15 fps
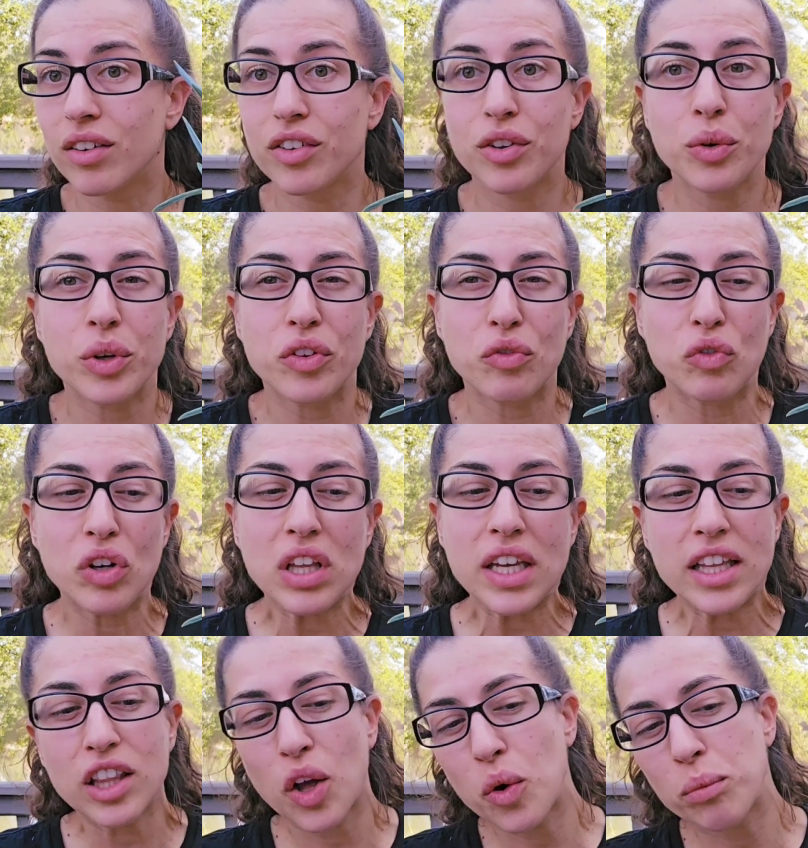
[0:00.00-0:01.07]
so it's really
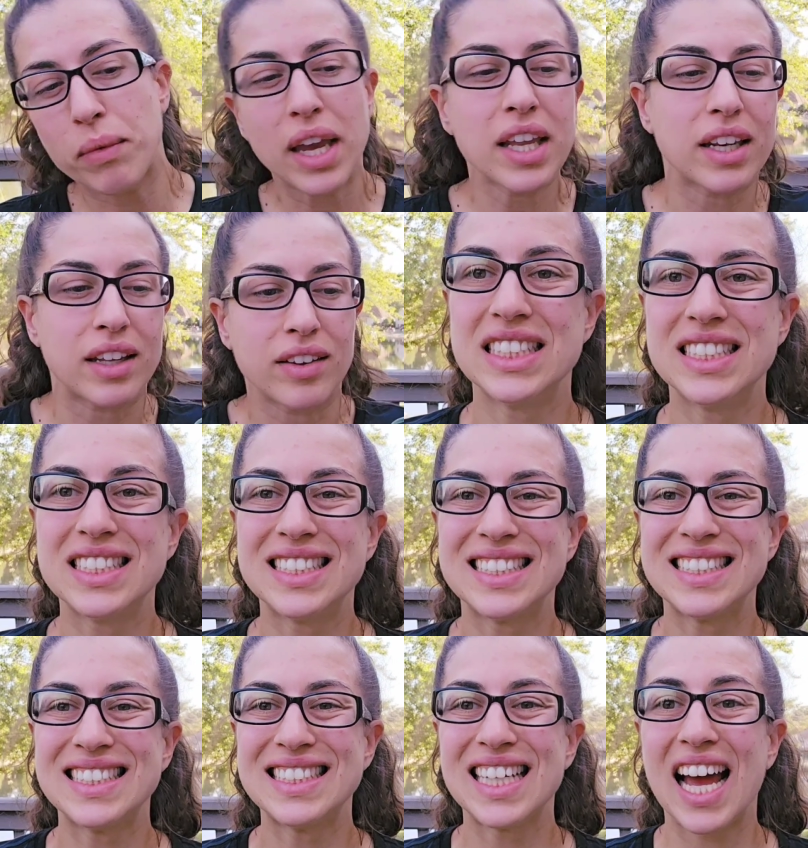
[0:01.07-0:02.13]
low maintenance.
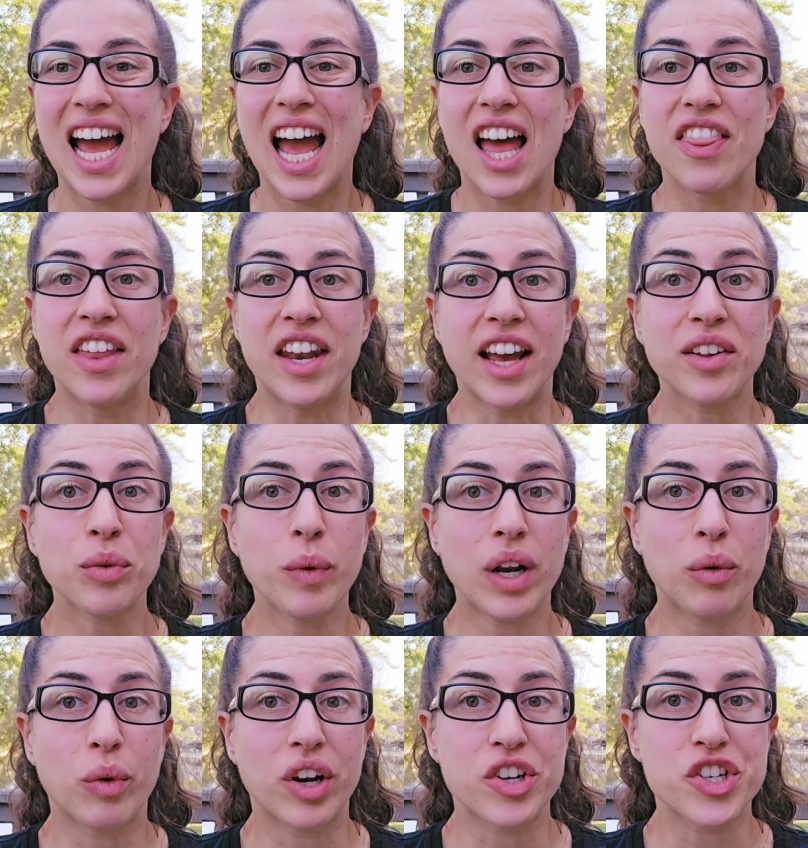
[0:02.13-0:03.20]
The next one I
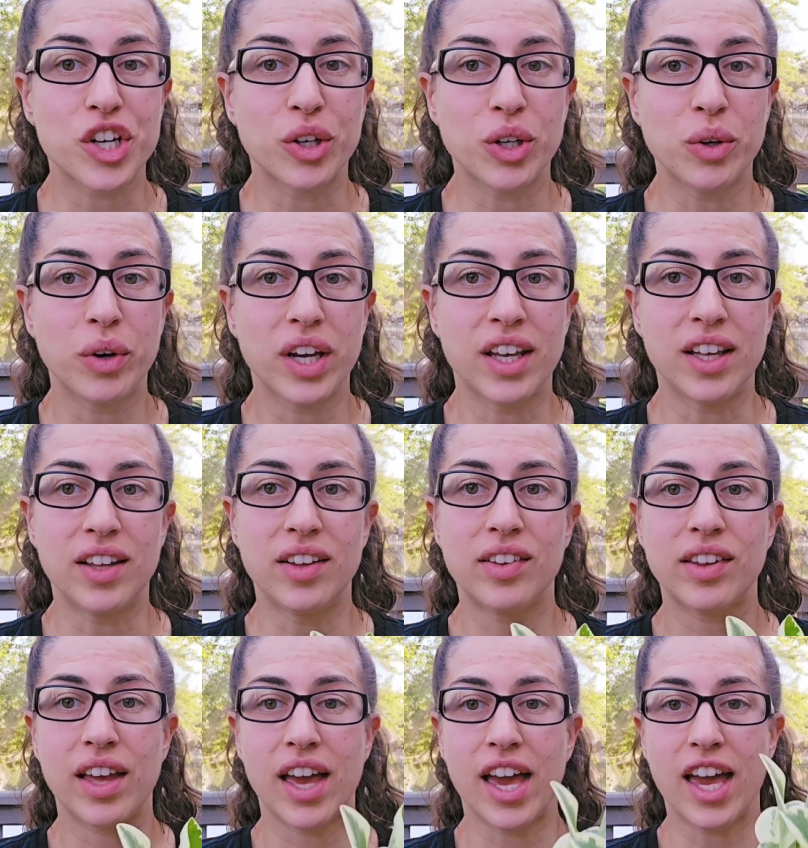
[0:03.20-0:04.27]
want to show you is
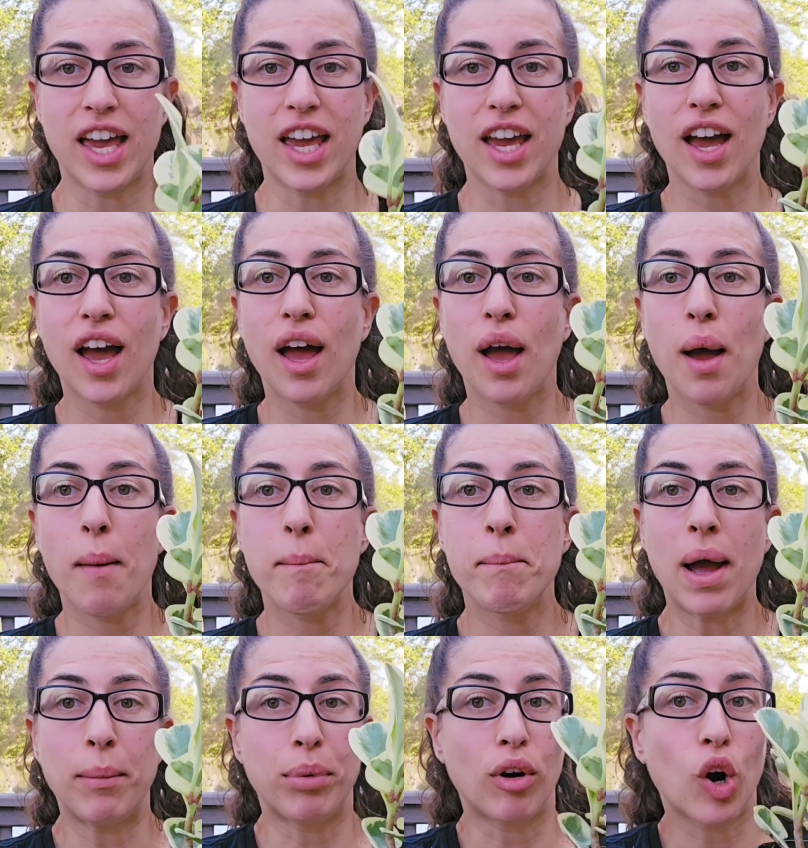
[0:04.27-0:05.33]
a
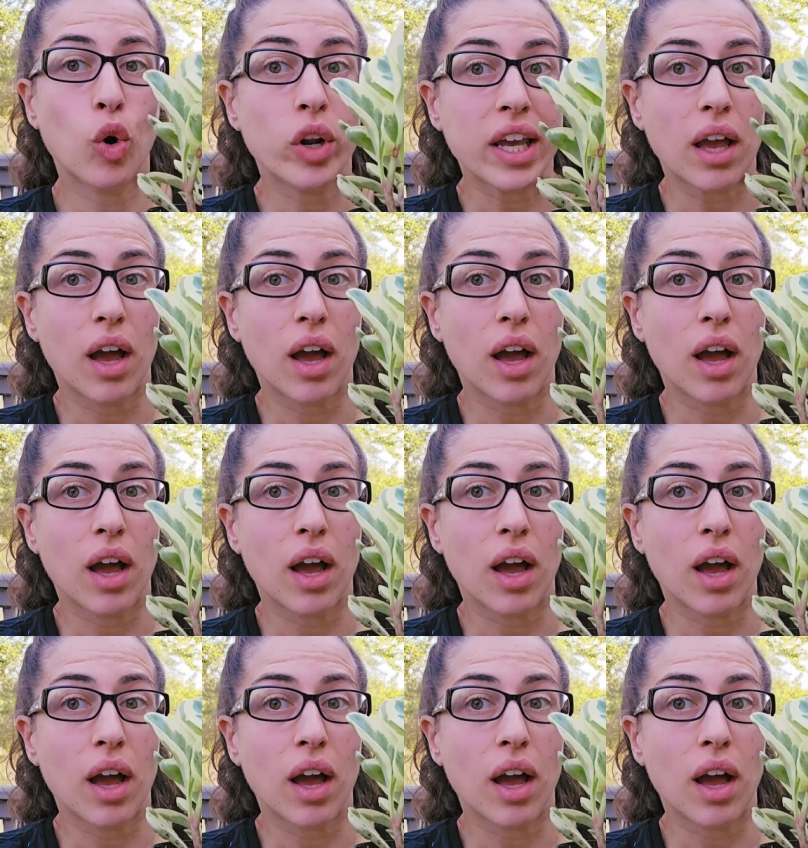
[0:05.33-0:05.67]
Peperomia.